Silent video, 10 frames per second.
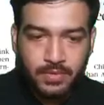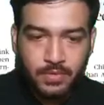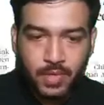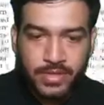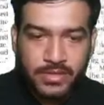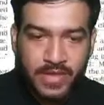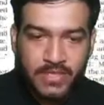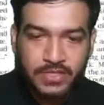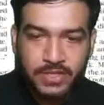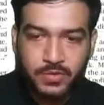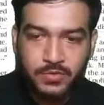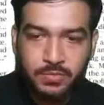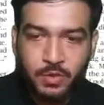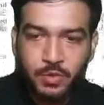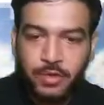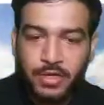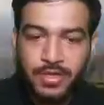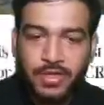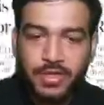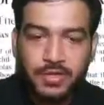to other national news. More
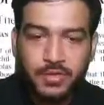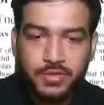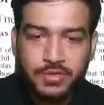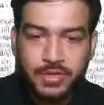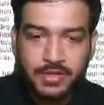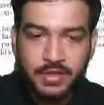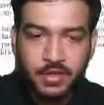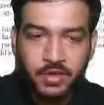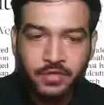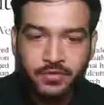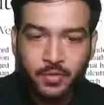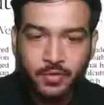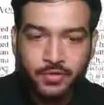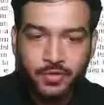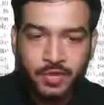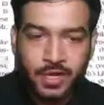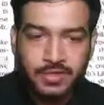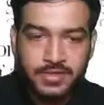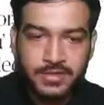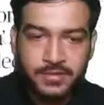political news, nothing of note for
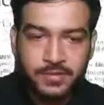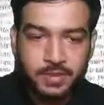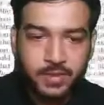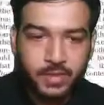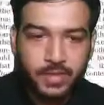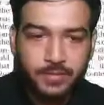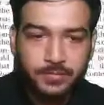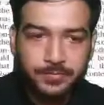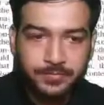us. Okay.